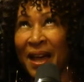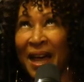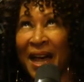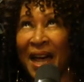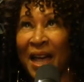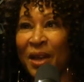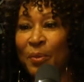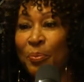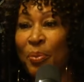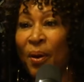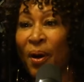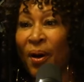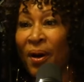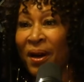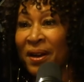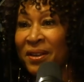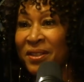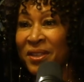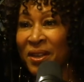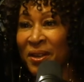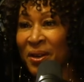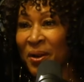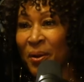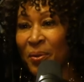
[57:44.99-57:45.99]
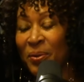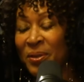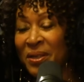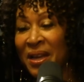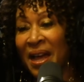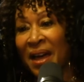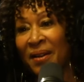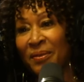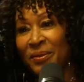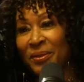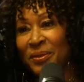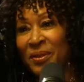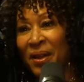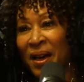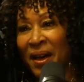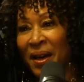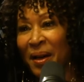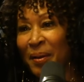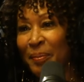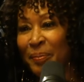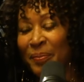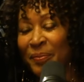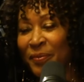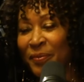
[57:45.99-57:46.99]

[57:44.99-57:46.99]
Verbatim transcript: Hyde Park to go down